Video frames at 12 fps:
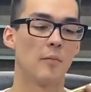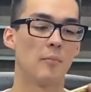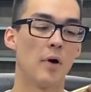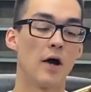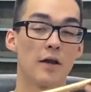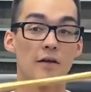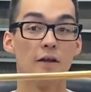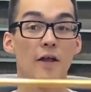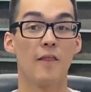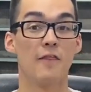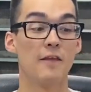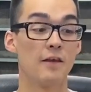
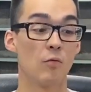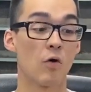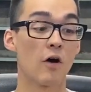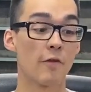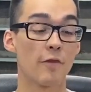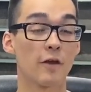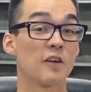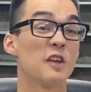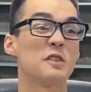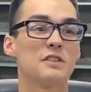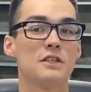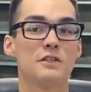But the wall
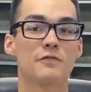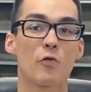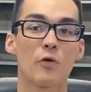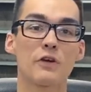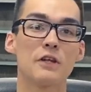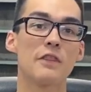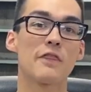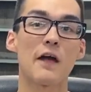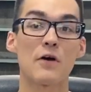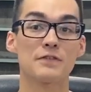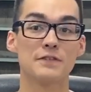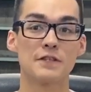thickness is 14
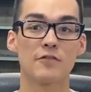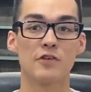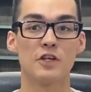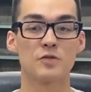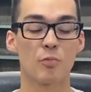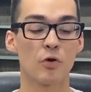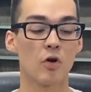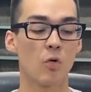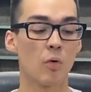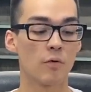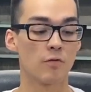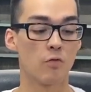thousandths of an inch,
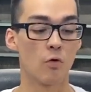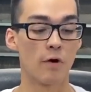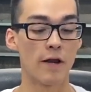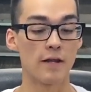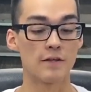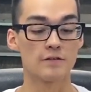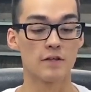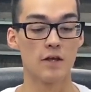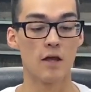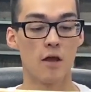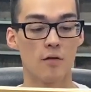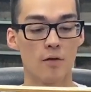0.014, and it's
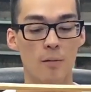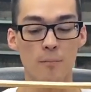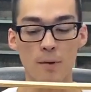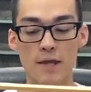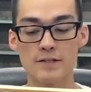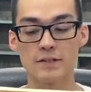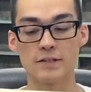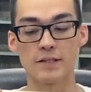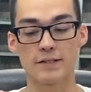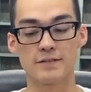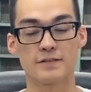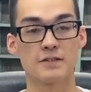amazingly
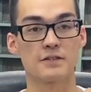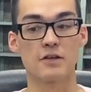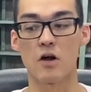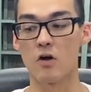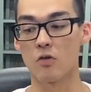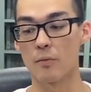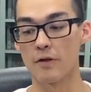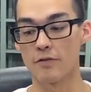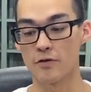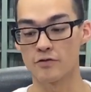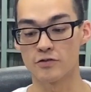consistent all the way through.